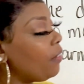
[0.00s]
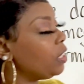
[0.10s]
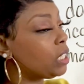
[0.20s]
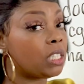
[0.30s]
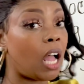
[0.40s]
in
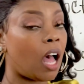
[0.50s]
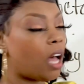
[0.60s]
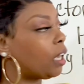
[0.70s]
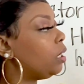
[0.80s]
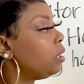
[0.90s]

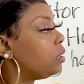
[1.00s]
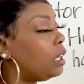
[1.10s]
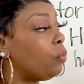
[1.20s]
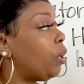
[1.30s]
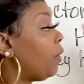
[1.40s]
stock of
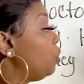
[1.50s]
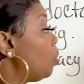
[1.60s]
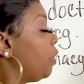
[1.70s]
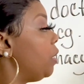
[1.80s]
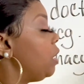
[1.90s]
whatever
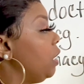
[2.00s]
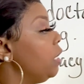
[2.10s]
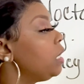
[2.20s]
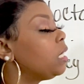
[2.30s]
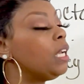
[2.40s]
drug this
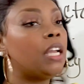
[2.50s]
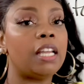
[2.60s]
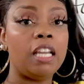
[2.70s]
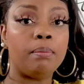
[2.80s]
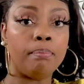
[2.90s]
is
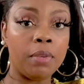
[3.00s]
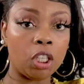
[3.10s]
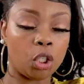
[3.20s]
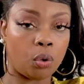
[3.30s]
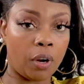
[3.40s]
in
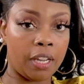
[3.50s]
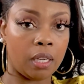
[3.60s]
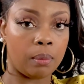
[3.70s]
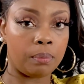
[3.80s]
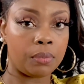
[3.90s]

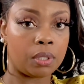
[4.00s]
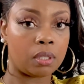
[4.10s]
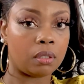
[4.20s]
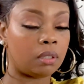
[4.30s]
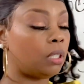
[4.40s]
milligrams.
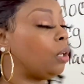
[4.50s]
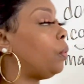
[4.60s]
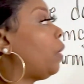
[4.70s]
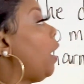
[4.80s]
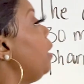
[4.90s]
All right,